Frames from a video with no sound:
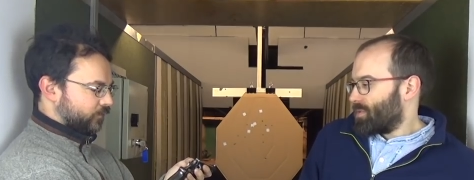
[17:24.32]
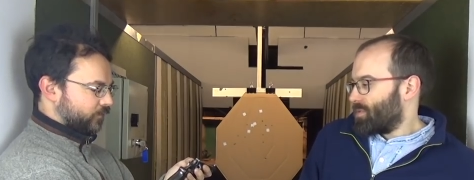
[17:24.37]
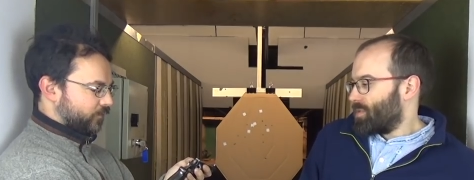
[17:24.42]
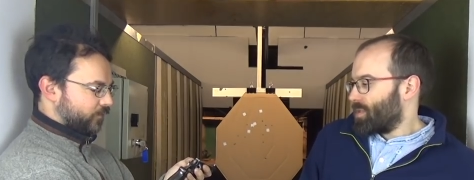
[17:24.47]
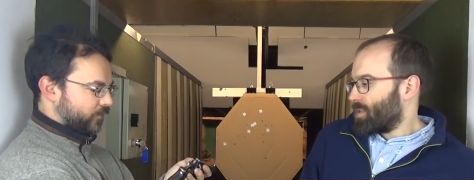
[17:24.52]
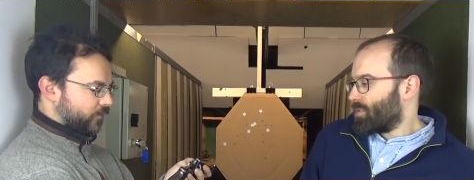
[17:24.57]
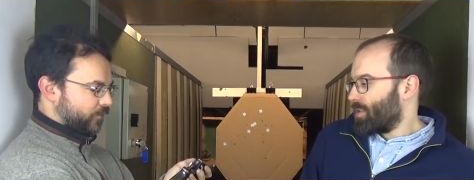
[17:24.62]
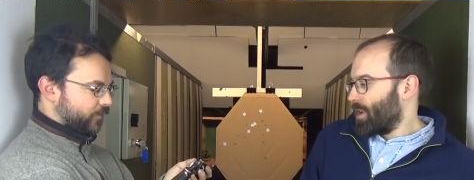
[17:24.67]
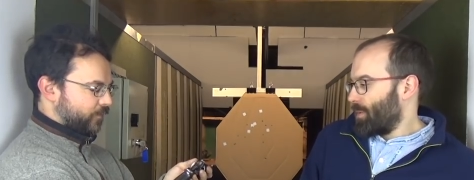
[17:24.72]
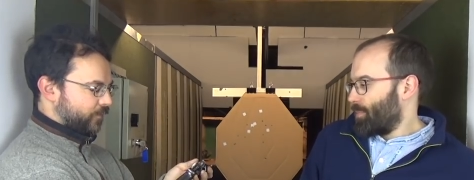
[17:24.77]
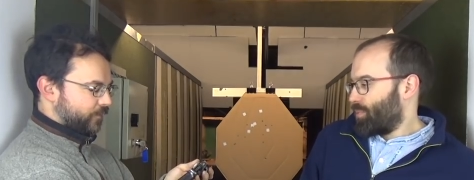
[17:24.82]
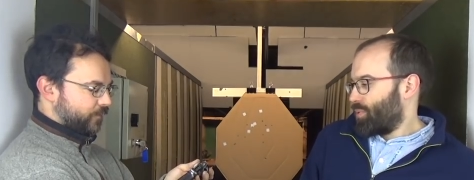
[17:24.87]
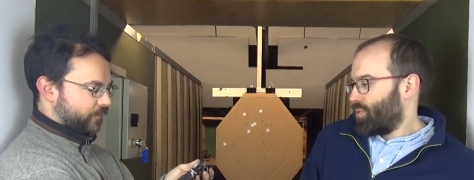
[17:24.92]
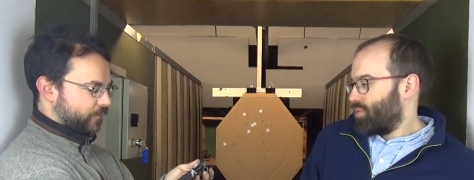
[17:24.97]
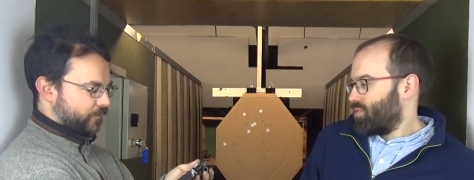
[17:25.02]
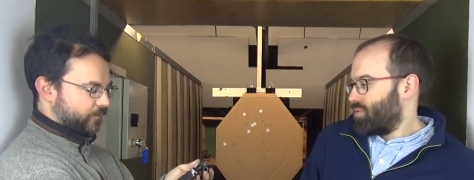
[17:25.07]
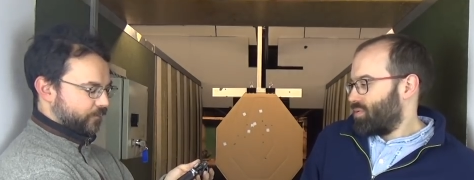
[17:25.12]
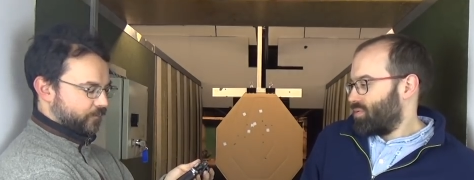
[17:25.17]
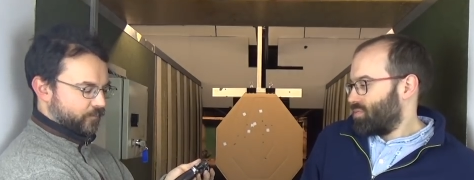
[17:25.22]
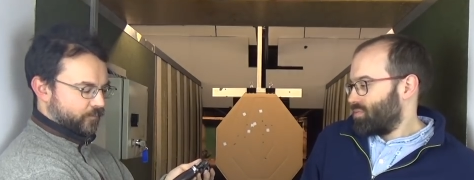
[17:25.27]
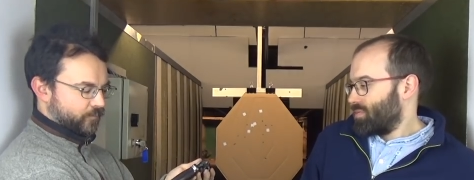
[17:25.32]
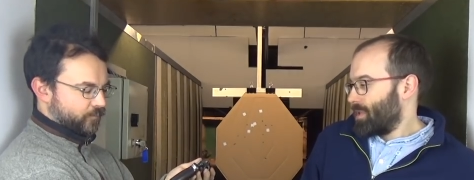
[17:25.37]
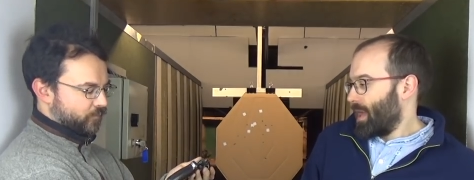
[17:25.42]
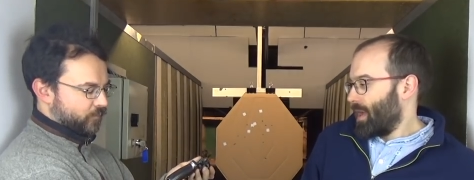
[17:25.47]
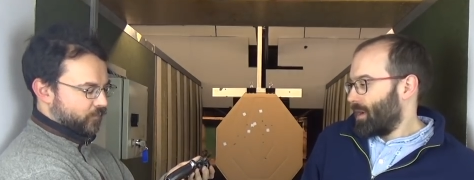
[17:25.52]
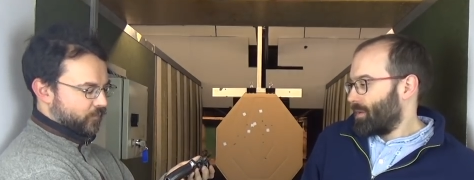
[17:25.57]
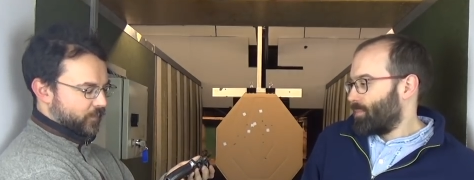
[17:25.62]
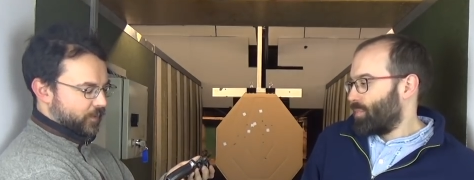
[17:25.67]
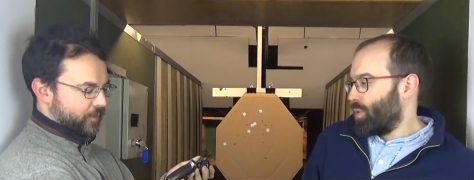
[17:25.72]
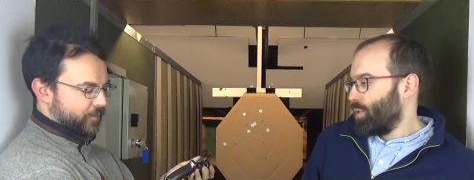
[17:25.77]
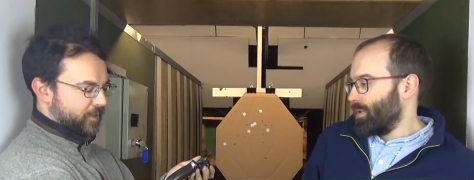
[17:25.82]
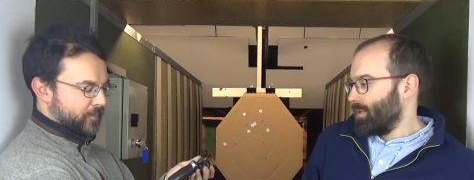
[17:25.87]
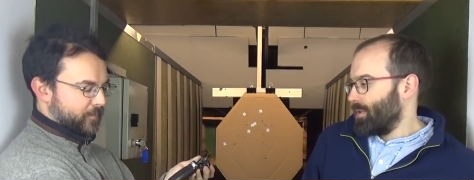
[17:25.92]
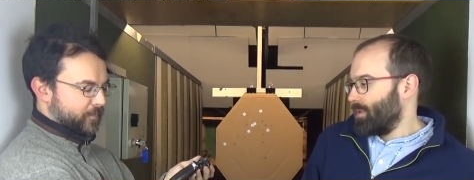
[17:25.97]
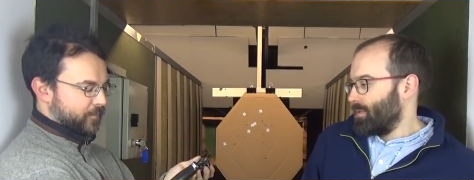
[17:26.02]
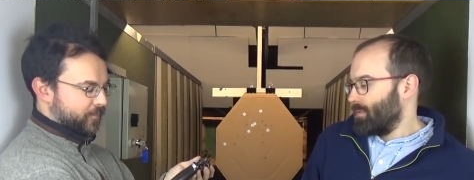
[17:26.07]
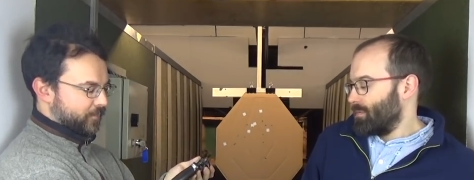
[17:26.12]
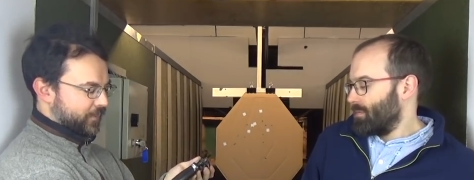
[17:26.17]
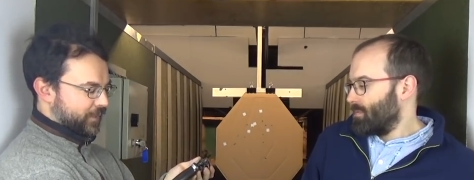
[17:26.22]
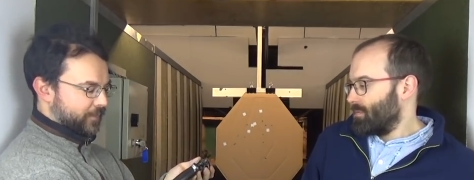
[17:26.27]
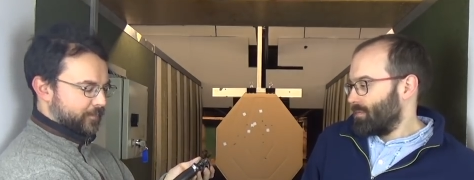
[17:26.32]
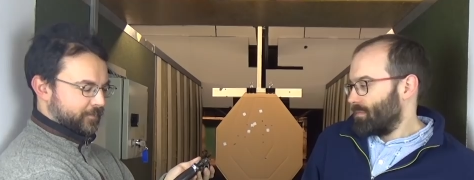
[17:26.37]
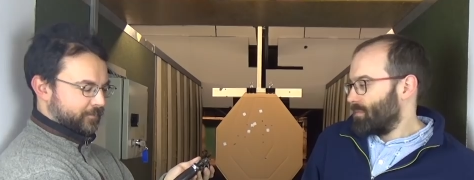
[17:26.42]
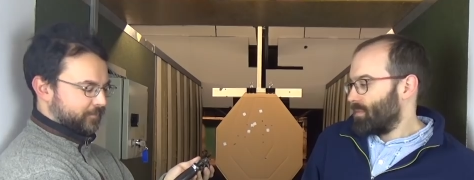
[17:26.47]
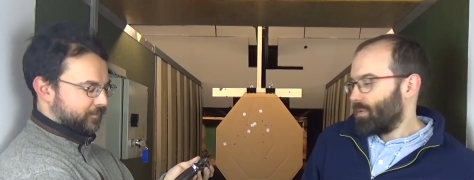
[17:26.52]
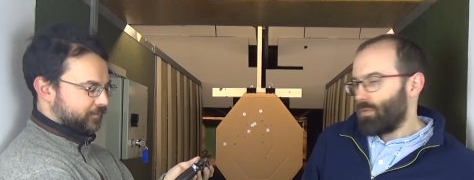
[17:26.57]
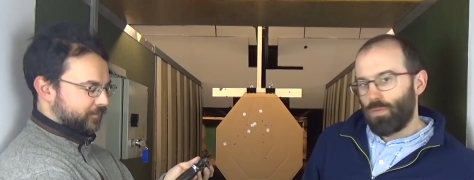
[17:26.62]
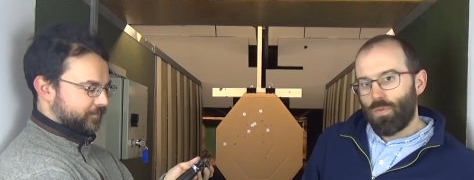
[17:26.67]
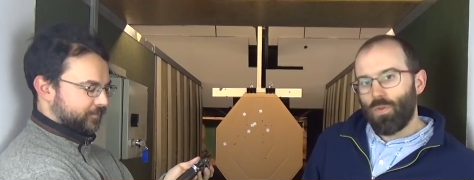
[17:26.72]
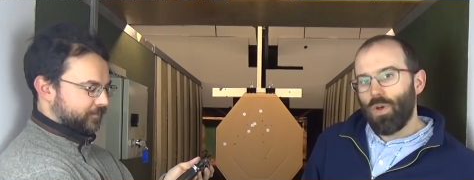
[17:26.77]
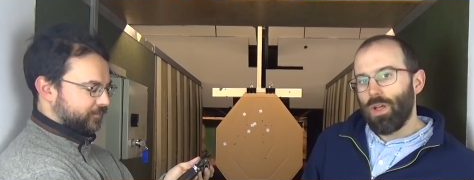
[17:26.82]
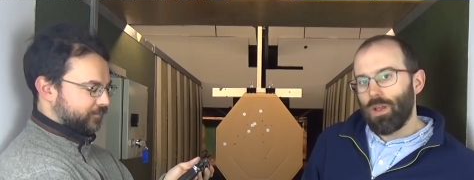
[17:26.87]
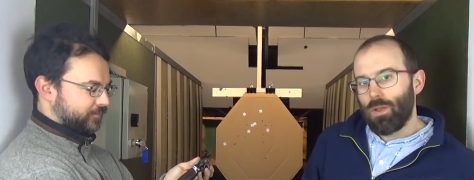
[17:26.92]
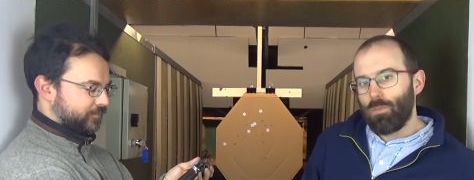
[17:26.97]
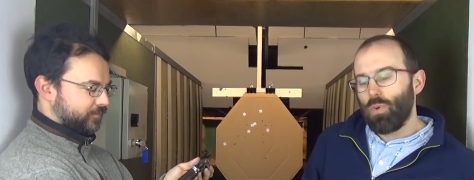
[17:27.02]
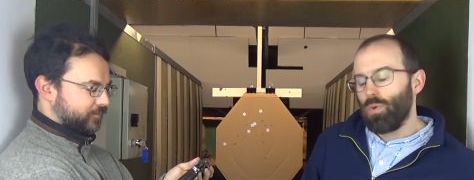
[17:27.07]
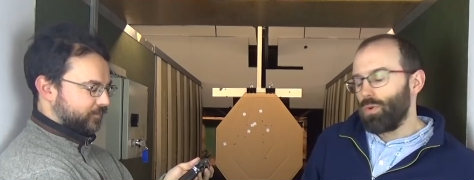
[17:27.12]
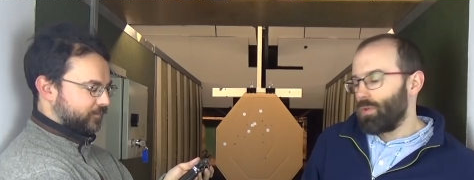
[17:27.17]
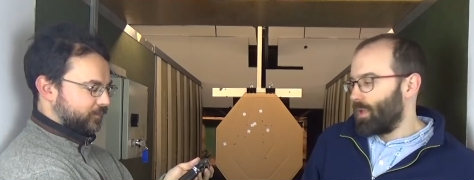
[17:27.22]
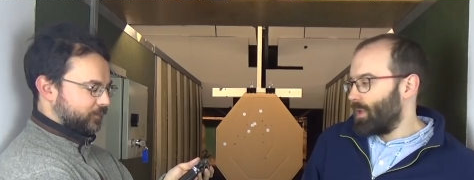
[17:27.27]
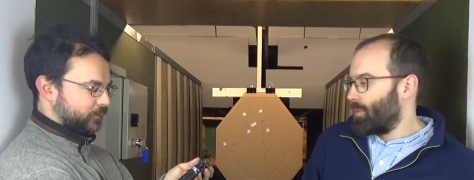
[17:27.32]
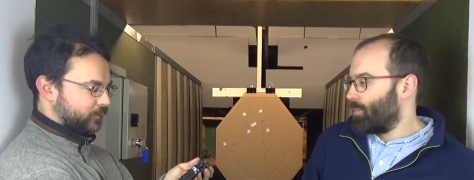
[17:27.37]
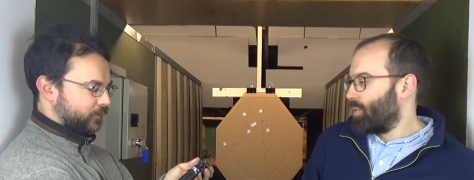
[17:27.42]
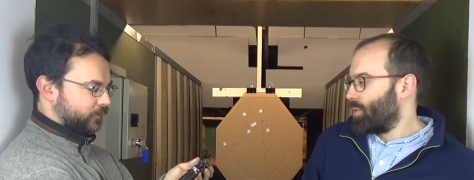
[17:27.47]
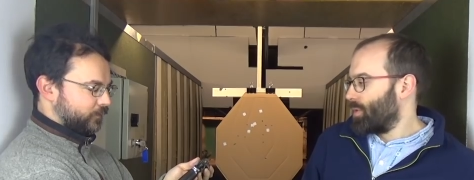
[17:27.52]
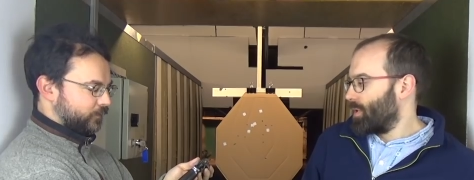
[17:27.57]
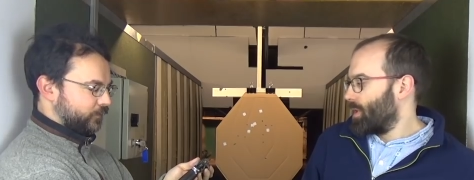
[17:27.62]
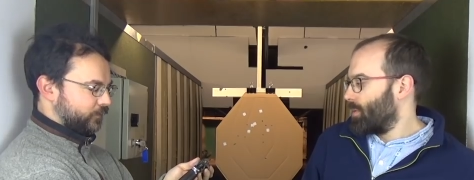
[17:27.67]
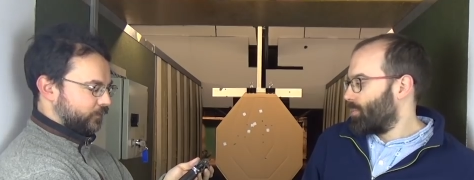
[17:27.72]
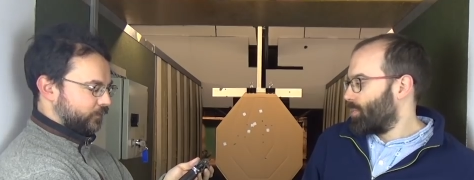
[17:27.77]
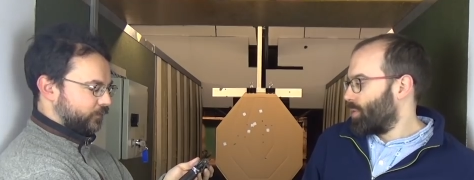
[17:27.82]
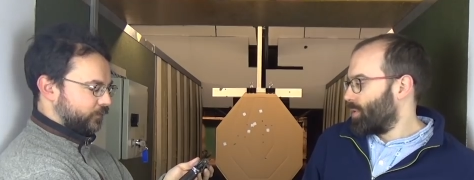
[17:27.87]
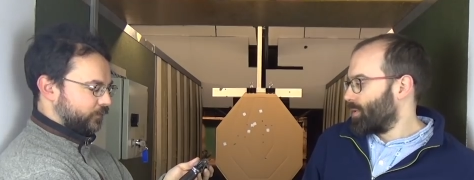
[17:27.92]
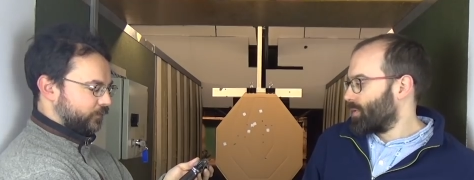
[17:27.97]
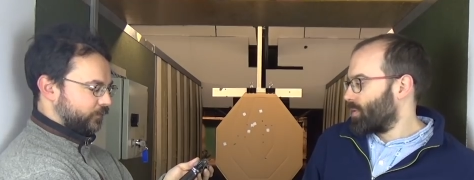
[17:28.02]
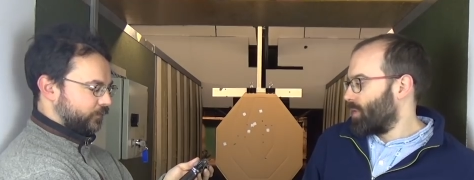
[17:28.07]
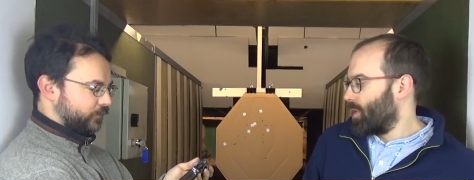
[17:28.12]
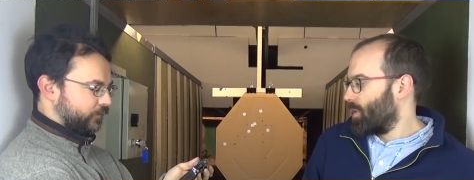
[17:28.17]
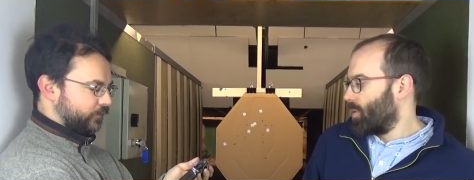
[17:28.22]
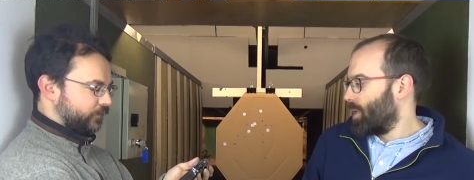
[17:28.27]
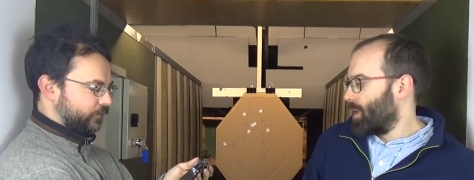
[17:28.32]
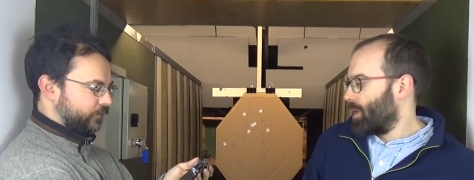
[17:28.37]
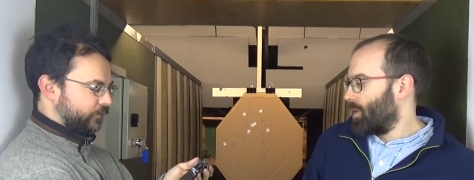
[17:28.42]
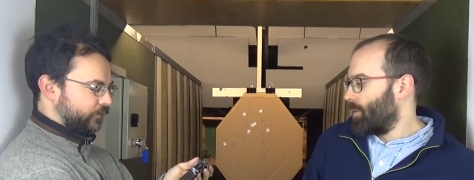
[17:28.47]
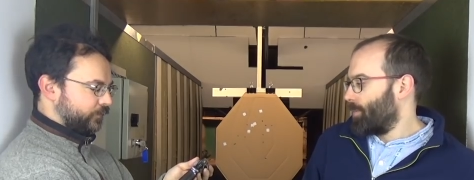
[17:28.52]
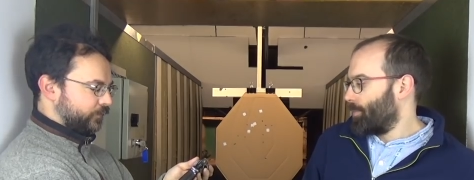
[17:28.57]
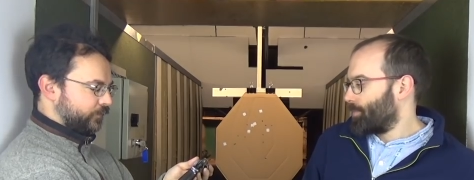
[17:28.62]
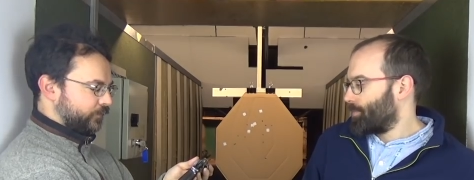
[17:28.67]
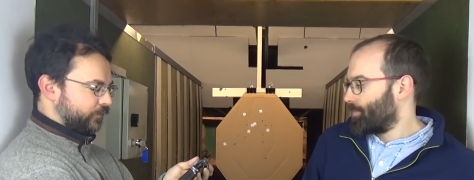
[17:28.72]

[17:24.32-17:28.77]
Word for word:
Speaker 1: the grip, yeah, point, grip, yeah, it's fine. It point, it point, it points quite well.